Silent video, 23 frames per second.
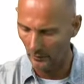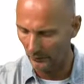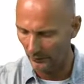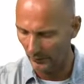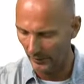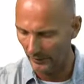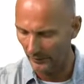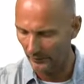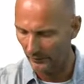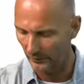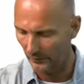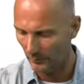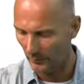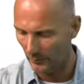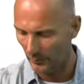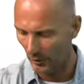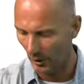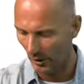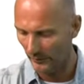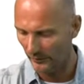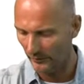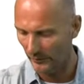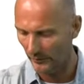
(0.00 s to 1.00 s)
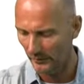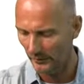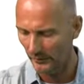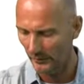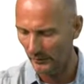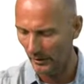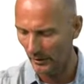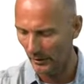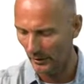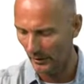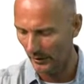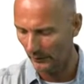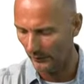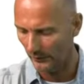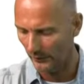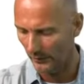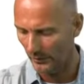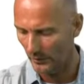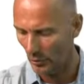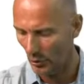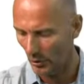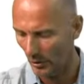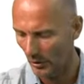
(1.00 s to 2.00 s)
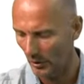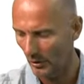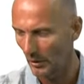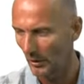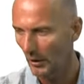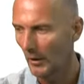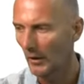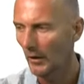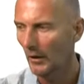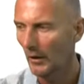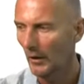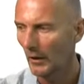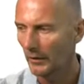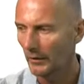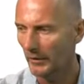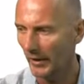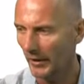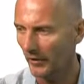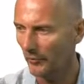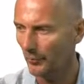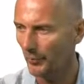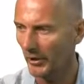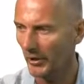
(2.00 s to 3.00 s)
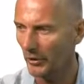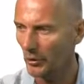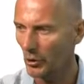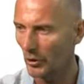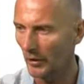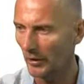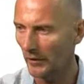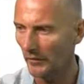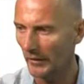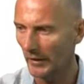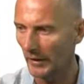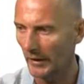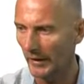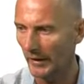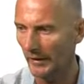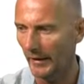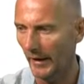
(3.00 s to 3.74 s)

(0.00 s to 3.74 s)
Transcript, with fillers: great symbiosis here and synergy. Yeah. yeah. Next picture is a late